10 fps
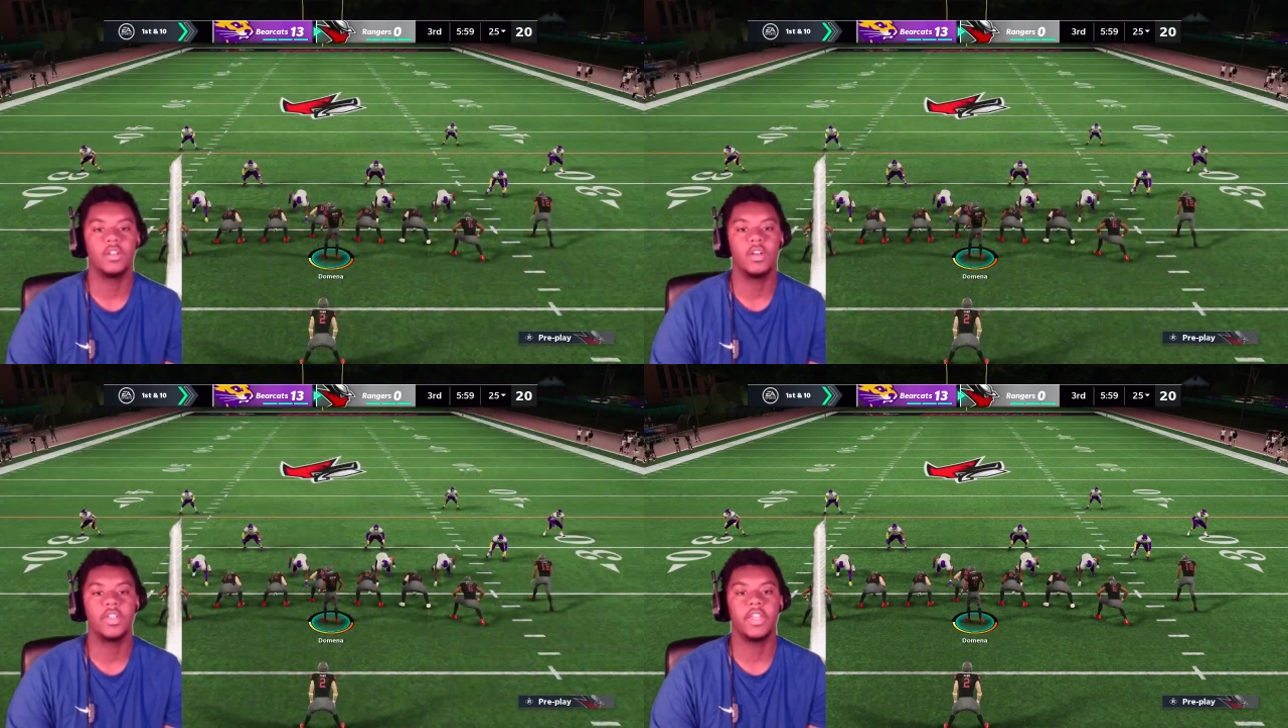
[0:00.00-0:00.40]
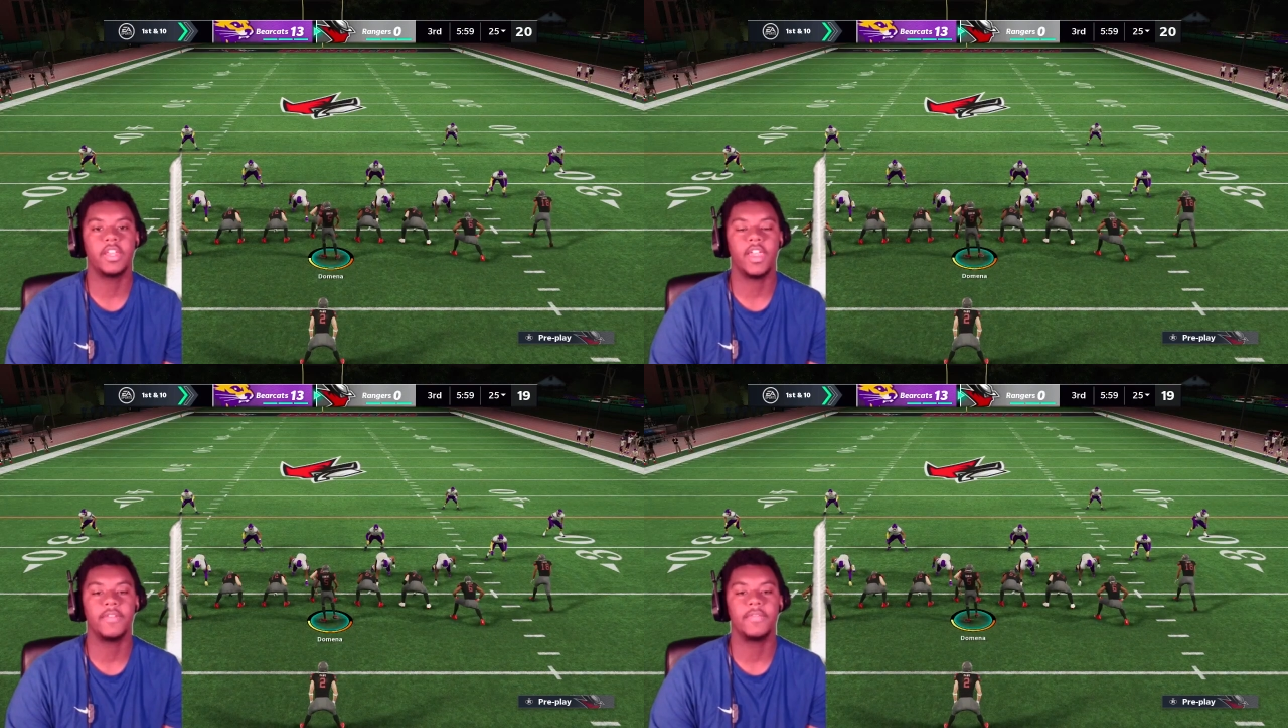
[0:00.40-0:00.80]
Oh, yeah,
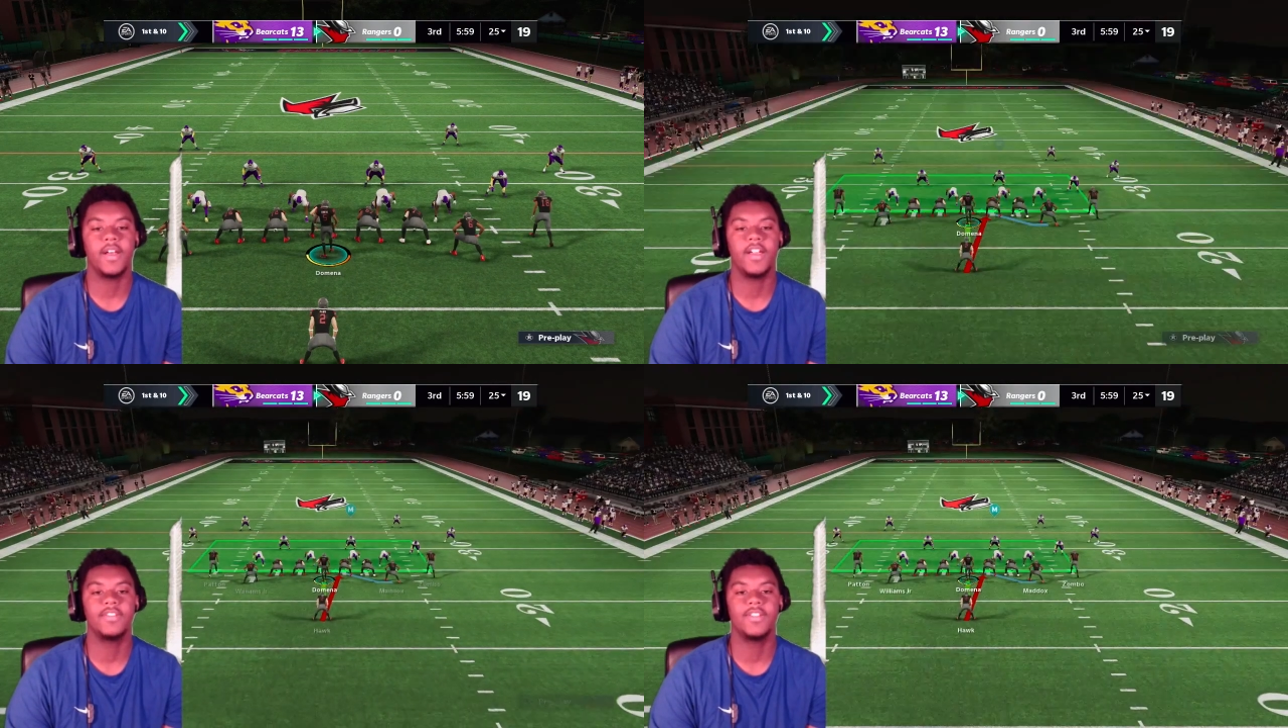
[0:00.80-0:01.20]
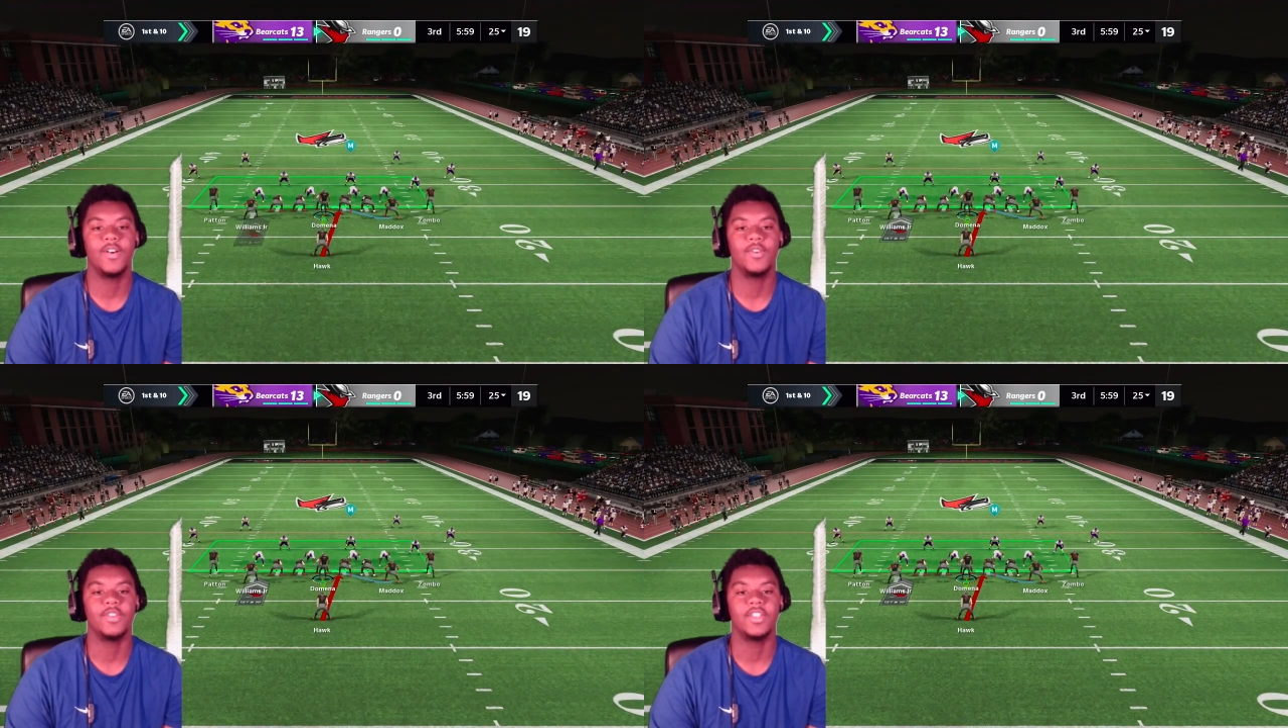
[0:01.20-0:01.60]
K5.
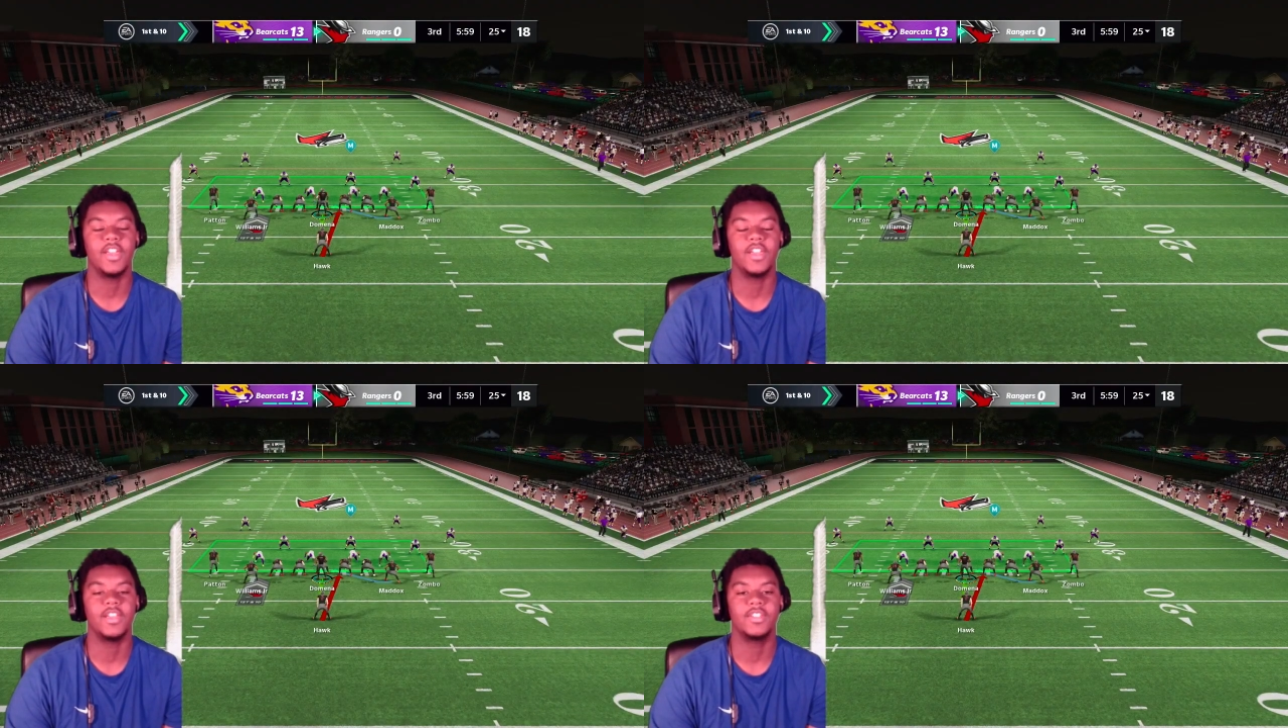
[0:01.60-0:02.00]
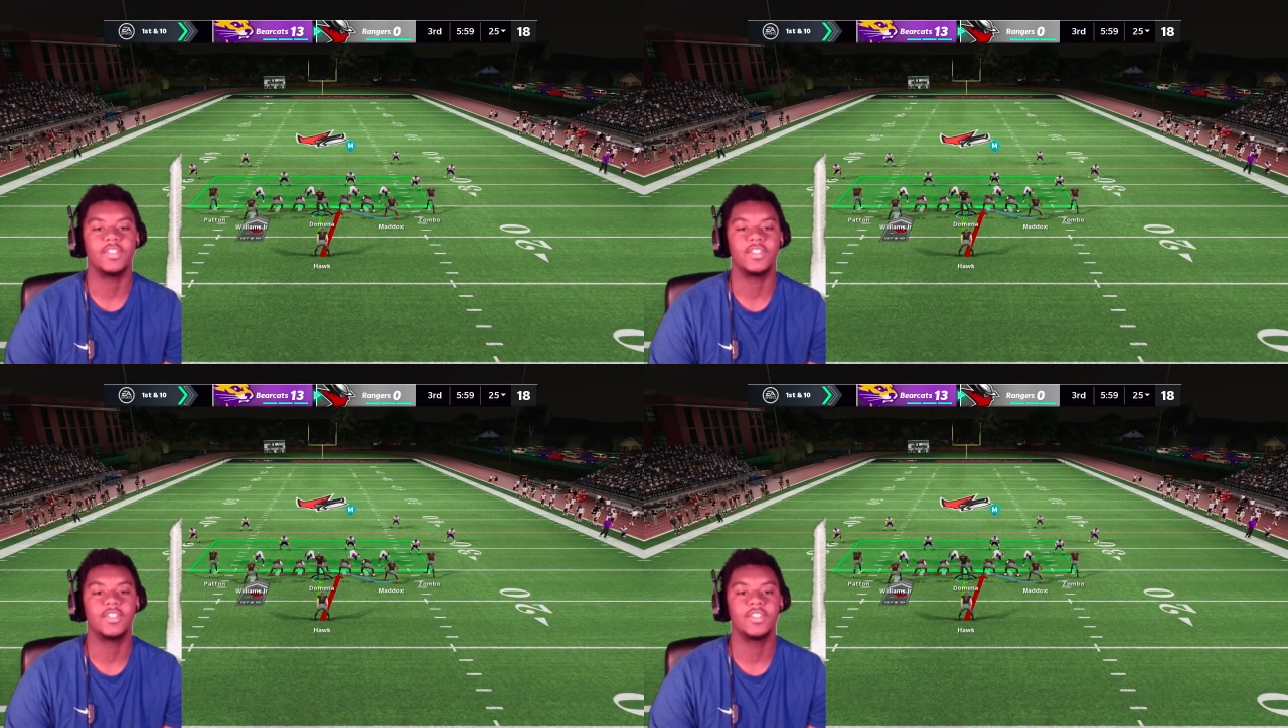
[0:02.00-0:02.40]
Oh,
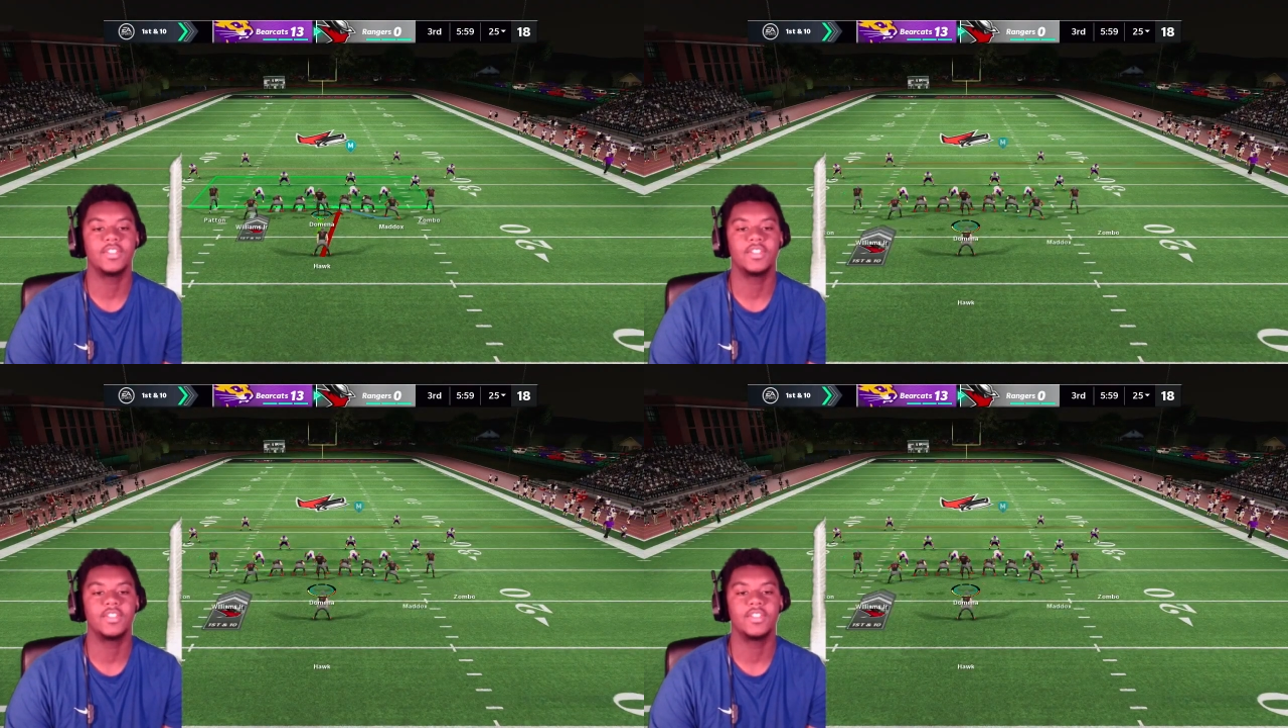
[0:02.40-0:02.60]
yes.